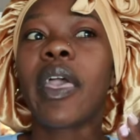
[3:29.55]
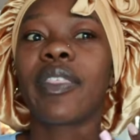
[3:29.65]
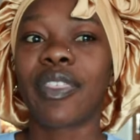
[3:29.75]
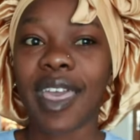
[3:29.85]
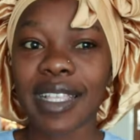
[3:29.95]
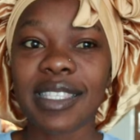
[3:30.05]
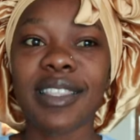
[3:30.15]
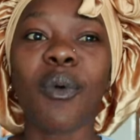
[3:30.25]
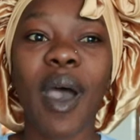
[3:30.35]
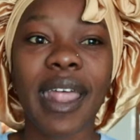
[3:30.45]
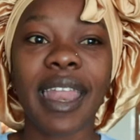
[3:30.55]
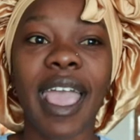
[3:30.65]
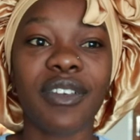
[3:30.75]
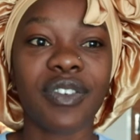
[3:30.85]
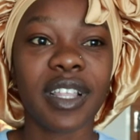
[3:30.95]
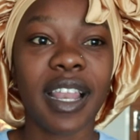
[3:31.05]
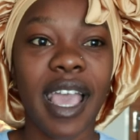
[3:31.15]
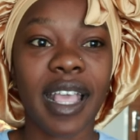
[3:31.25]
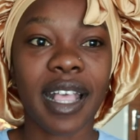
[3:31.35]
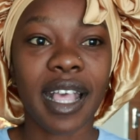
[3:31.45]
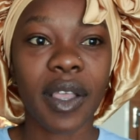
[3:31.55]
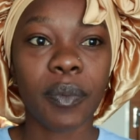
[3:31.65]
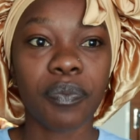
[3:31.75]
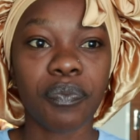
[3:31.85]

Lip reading: That's the one I feel like